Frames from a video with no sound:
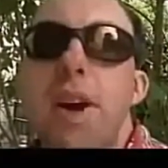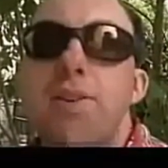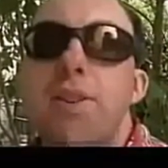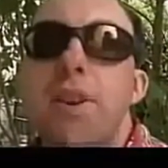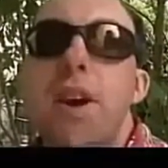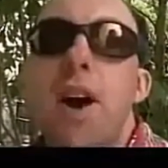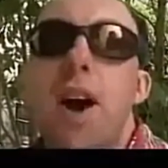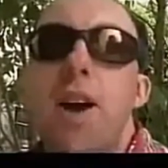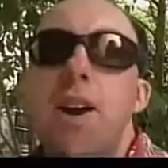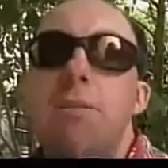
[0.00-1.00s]
Thus,
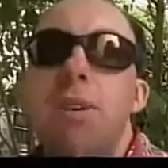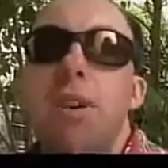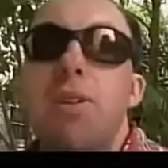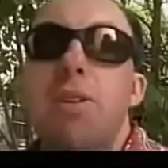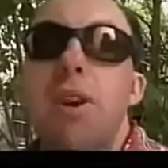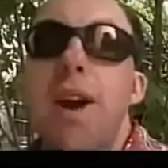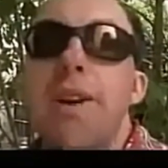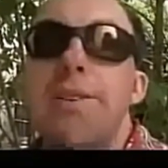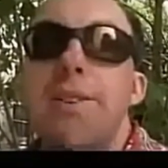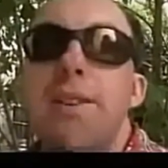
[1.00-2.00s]
I am
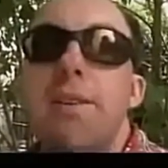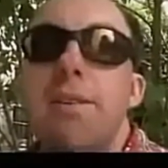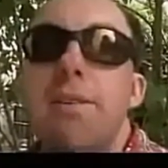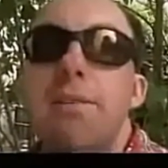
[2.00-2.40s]
Christ.